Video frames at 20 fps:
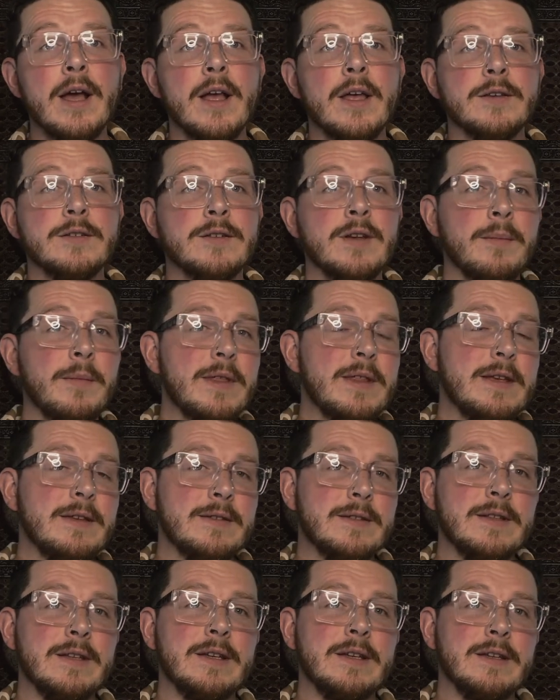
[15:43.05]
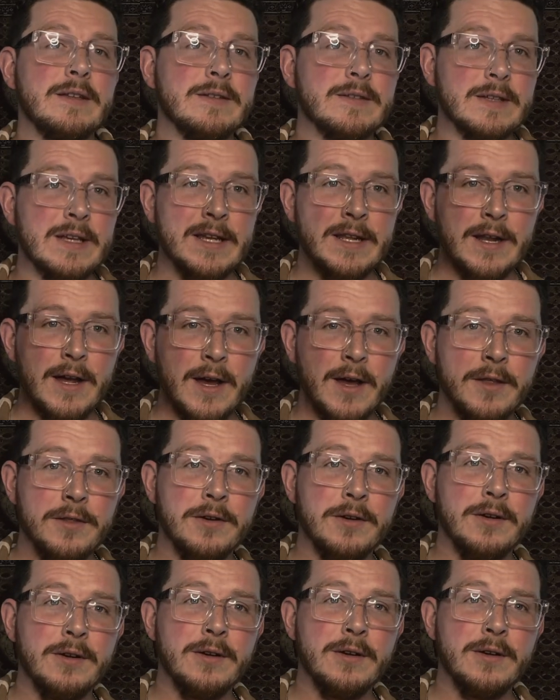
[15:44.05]
Some of these things in
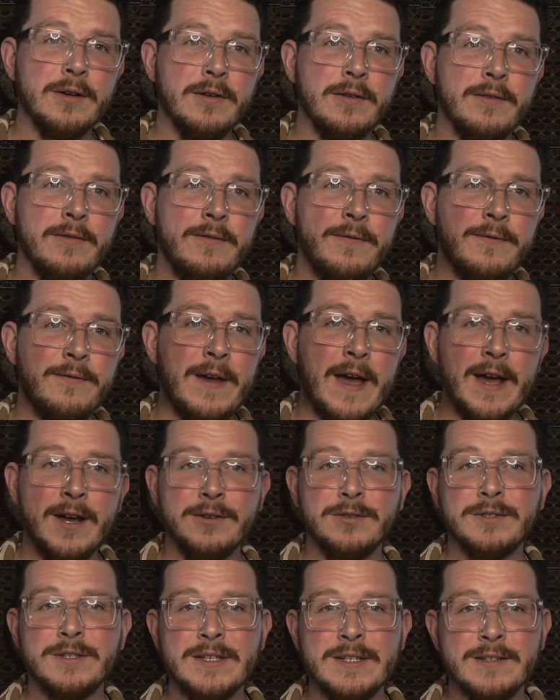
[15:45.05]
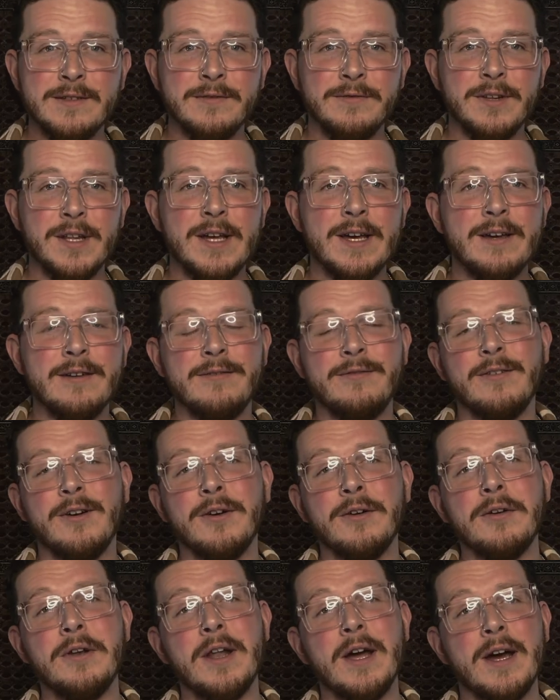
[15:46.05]
other faculties of life
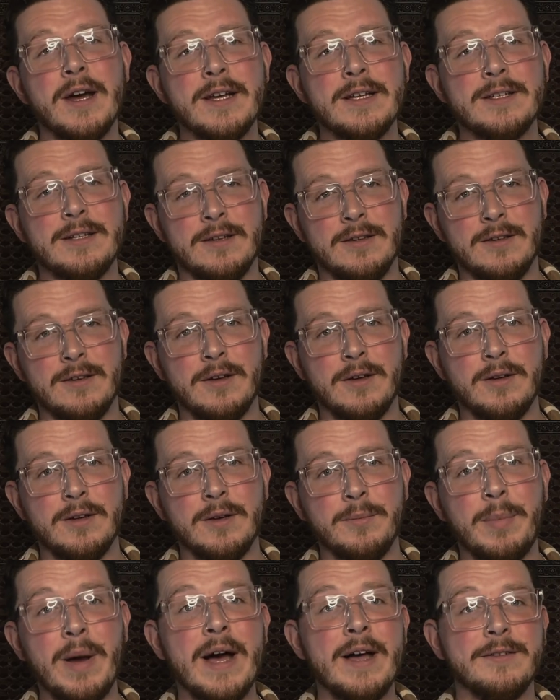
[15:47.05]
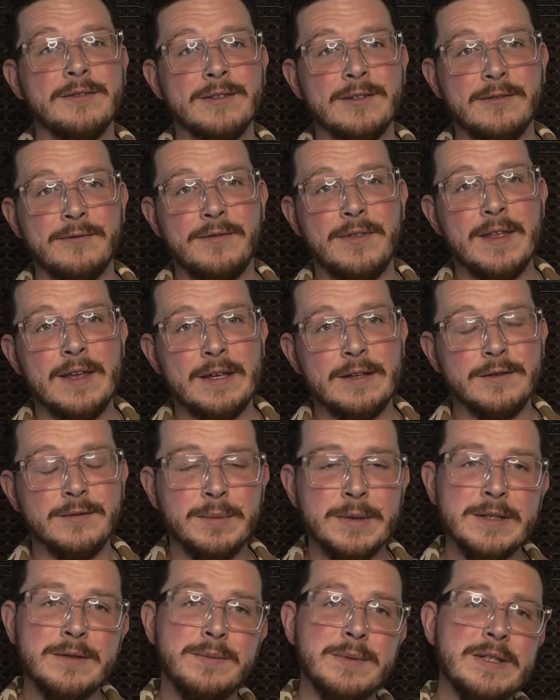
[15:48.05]
are not positive things,
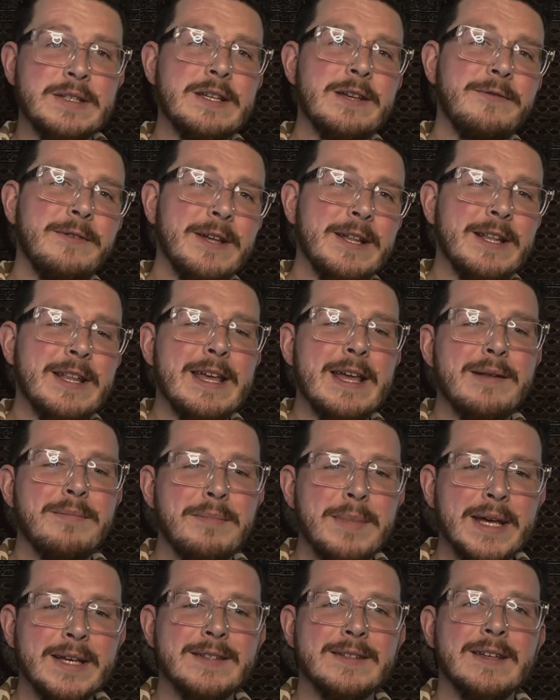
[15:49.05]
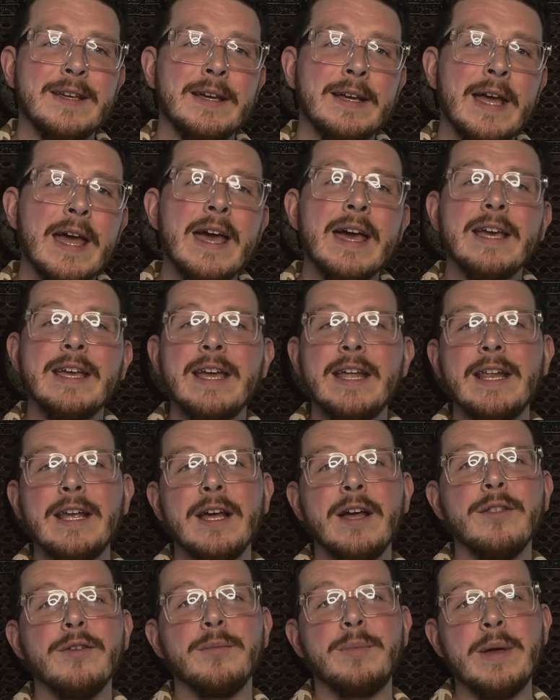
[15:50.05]
but specifically in mixing, getting
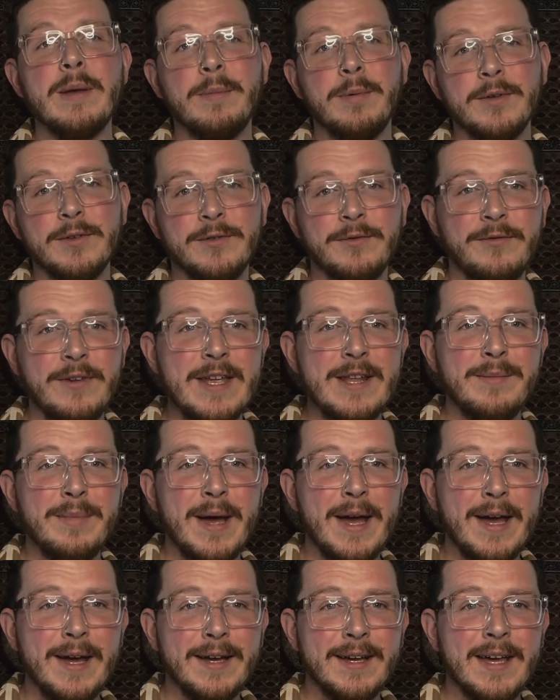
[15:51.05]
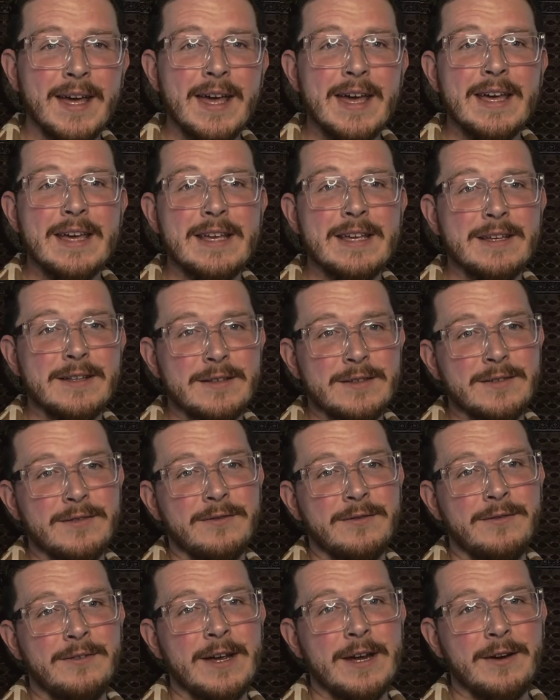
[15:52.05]
other people's feedback is
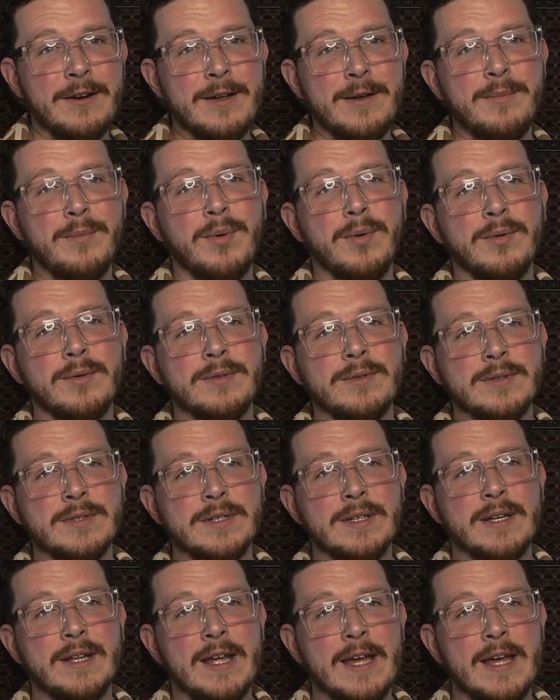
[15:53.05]
very important.